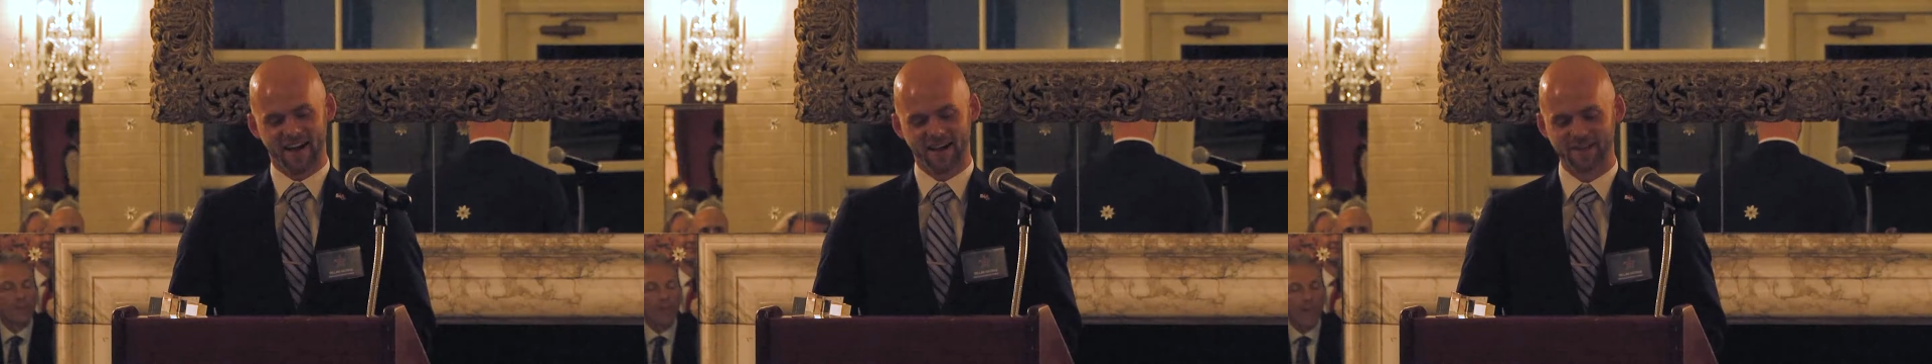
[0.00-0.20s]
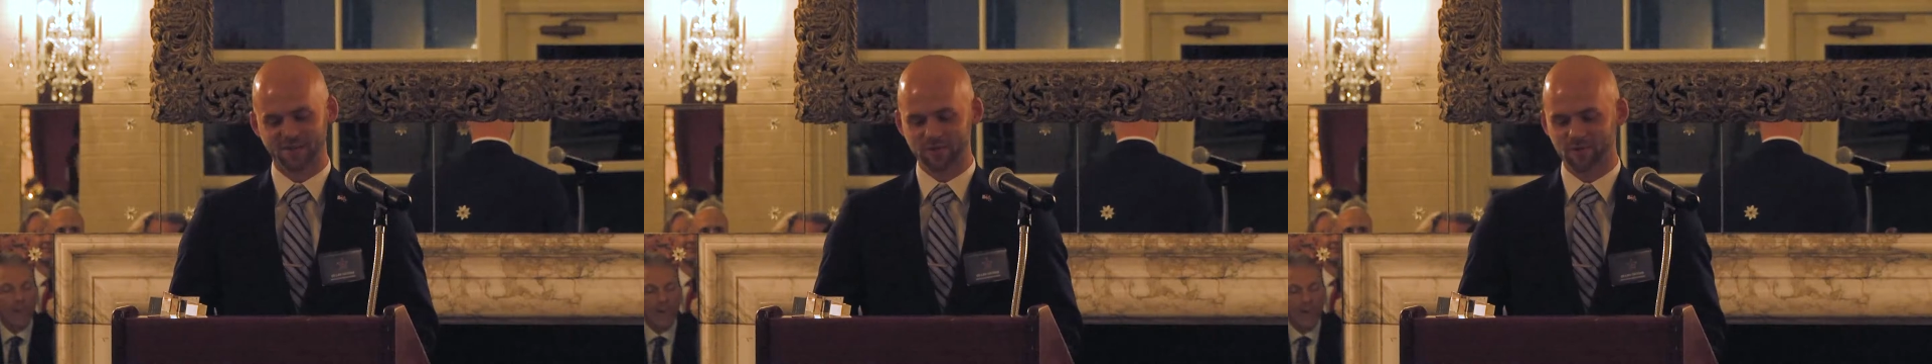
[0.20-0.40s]

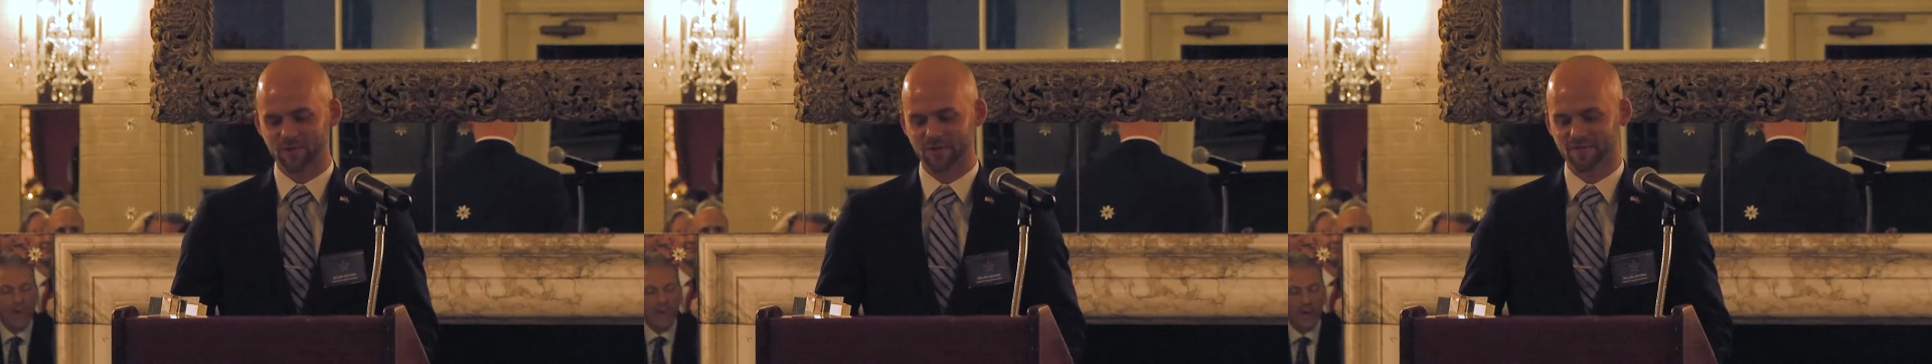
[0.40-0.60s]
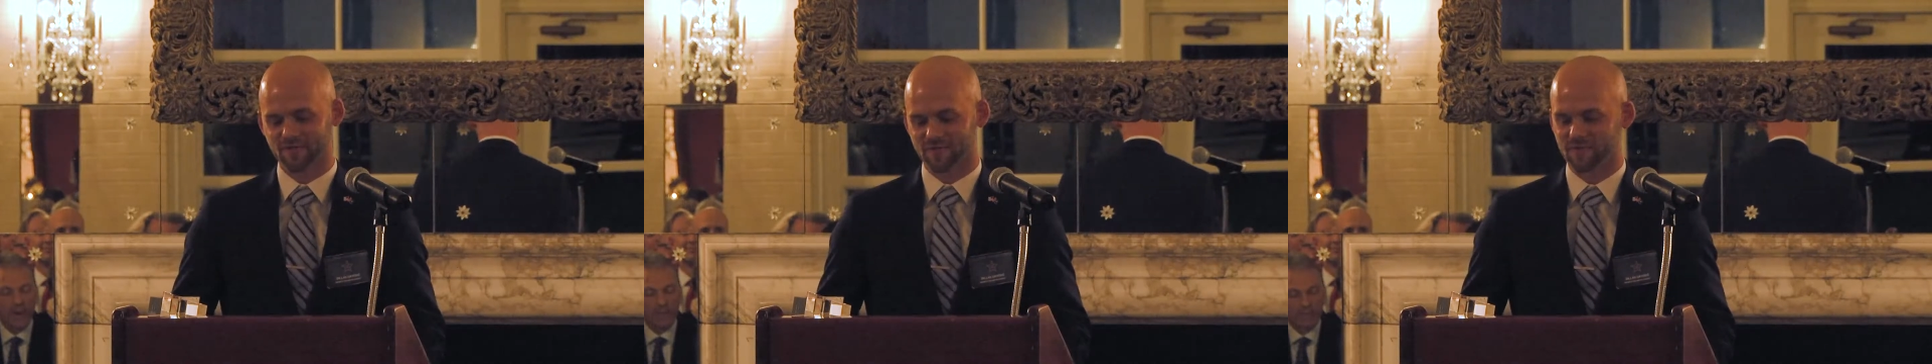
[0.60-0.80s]

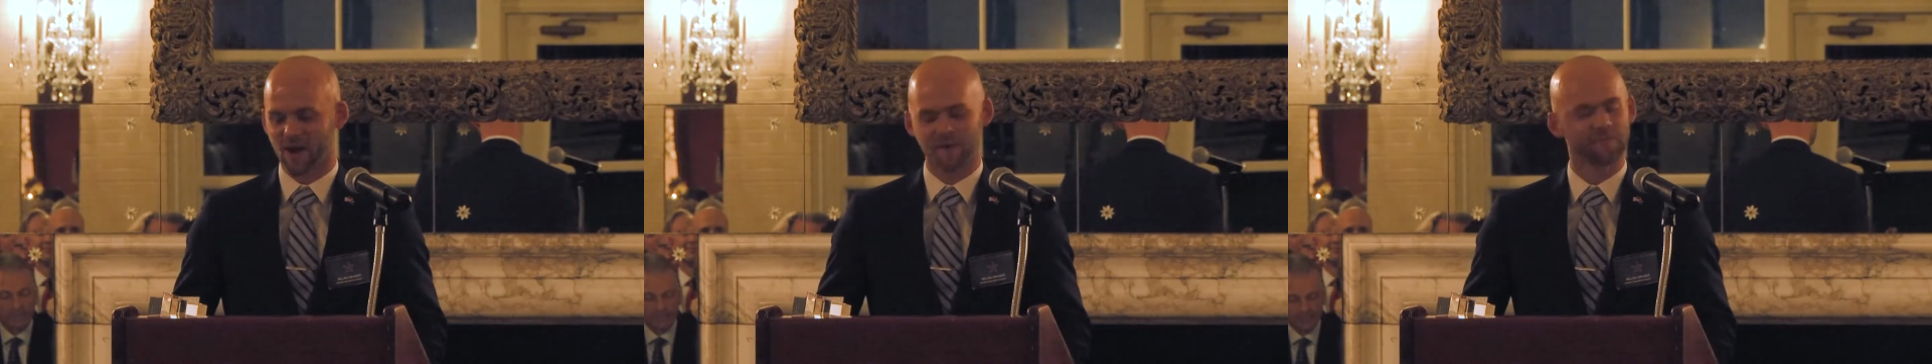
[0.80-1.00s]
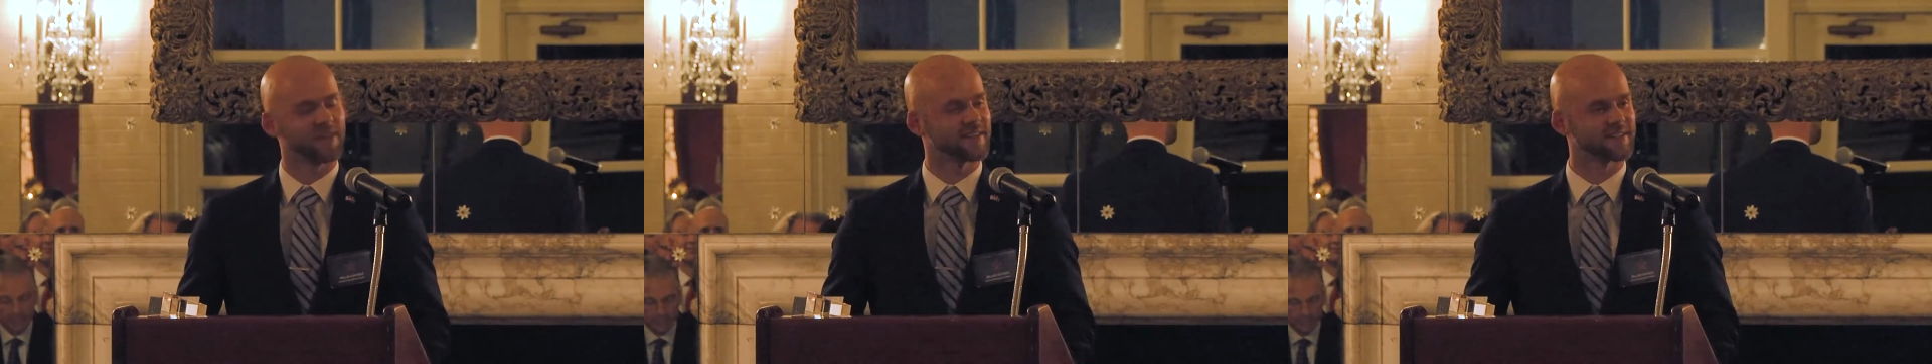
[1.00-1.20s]
unsure of
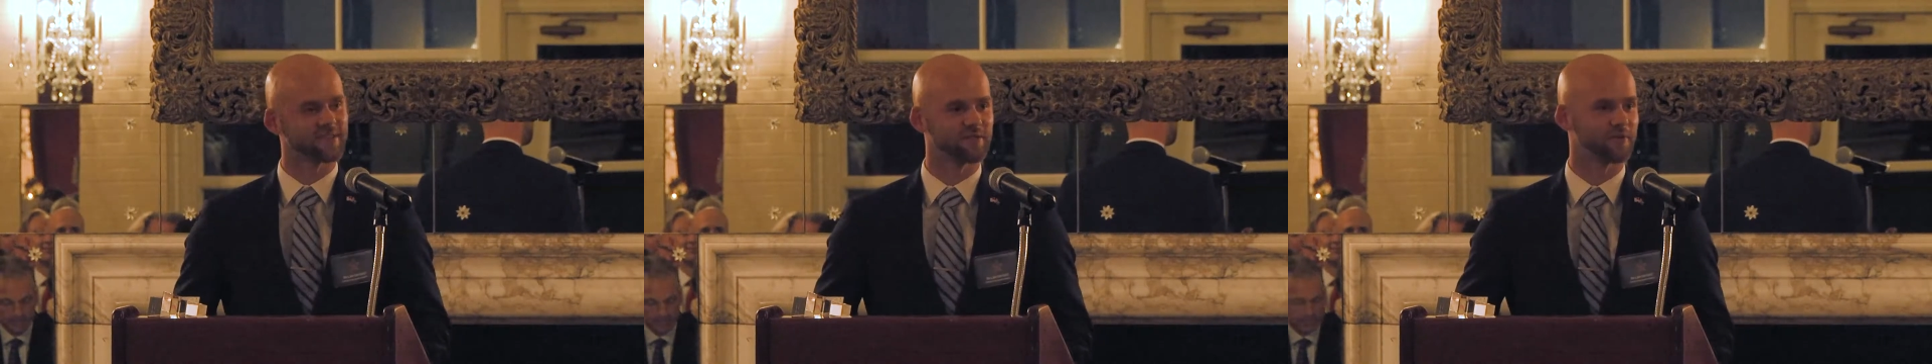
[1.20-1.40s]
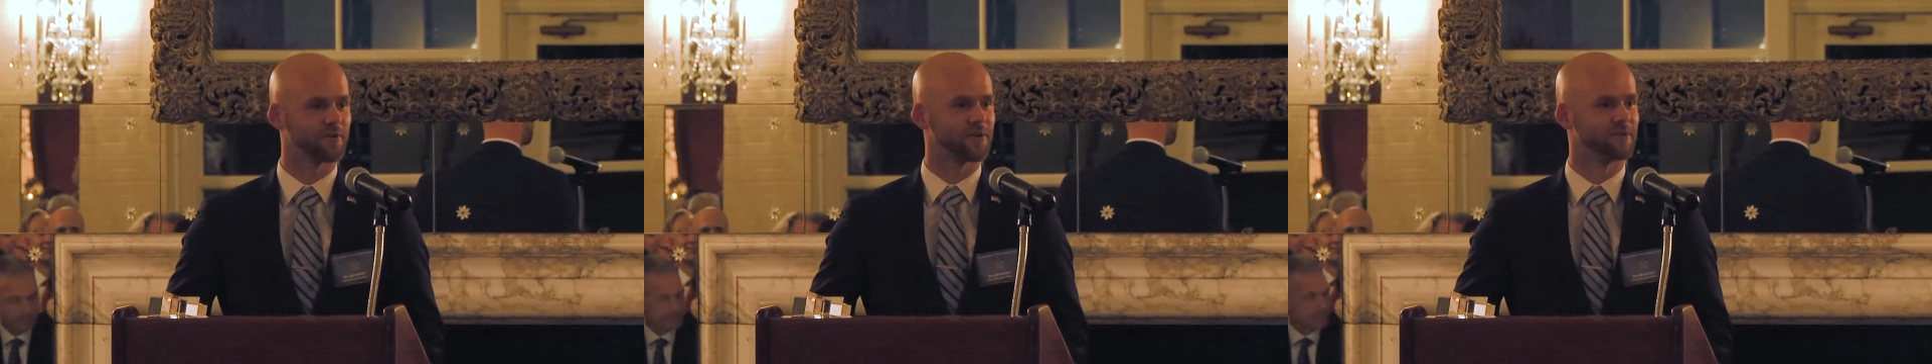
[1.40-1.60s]
my place in
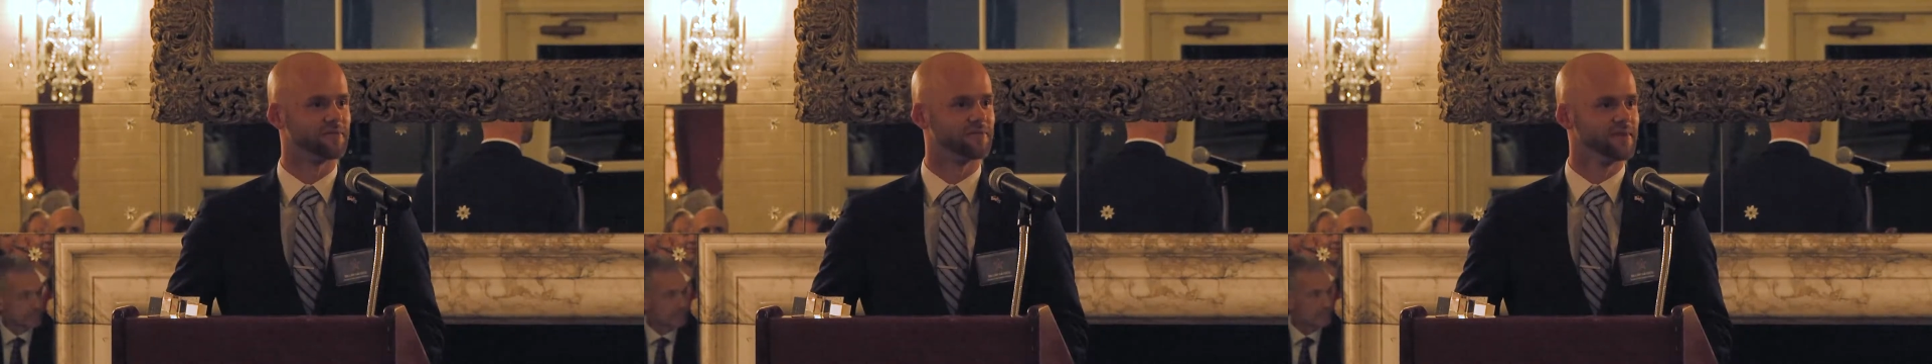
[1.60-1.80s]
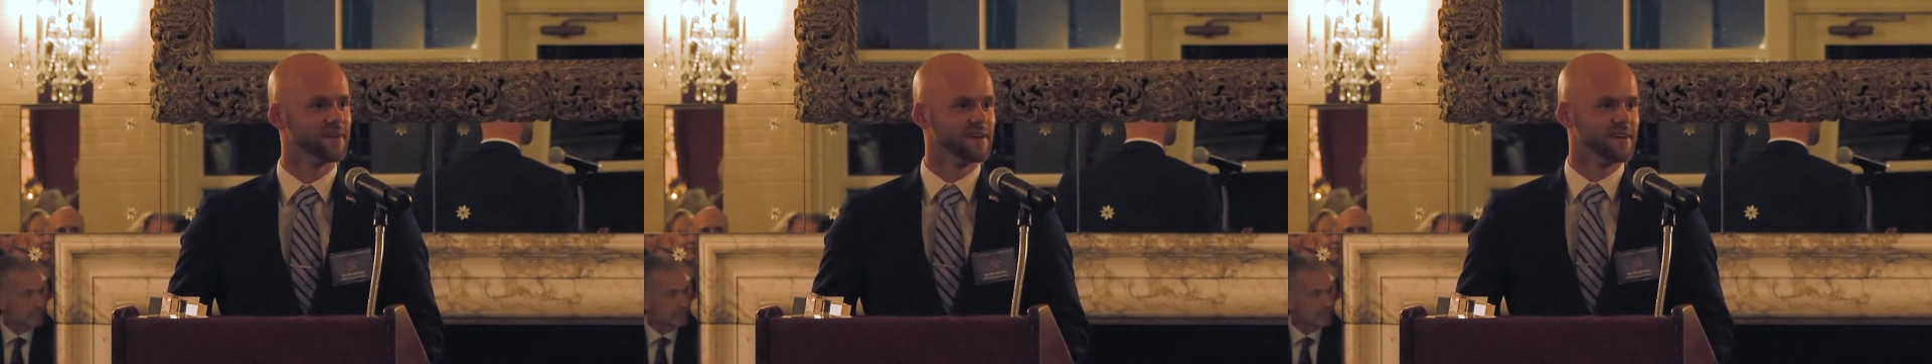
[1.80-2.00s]
the
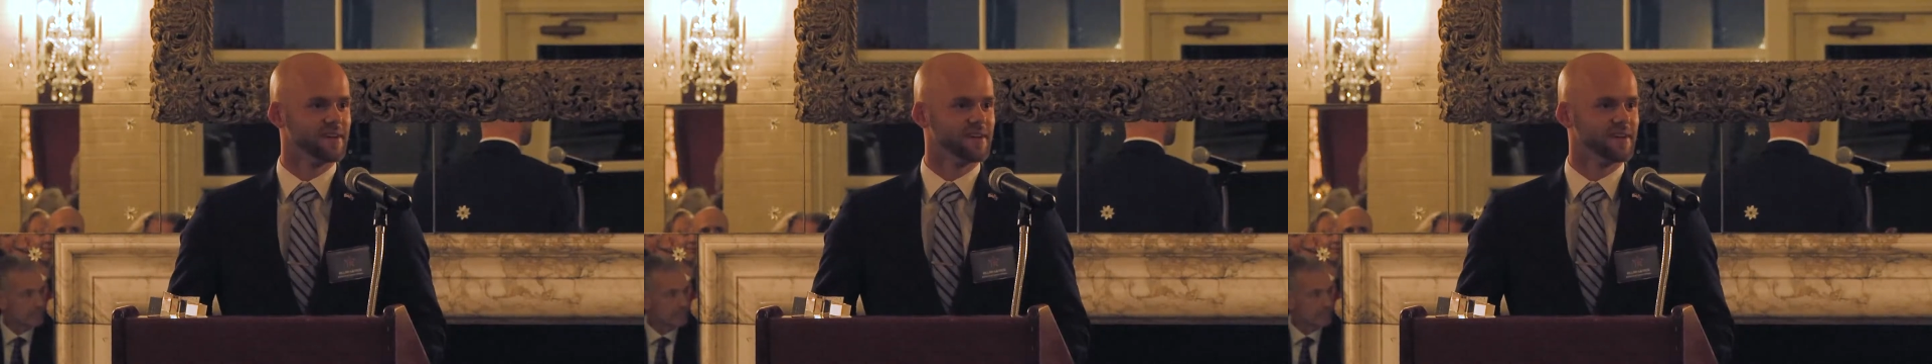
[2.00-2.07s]
world,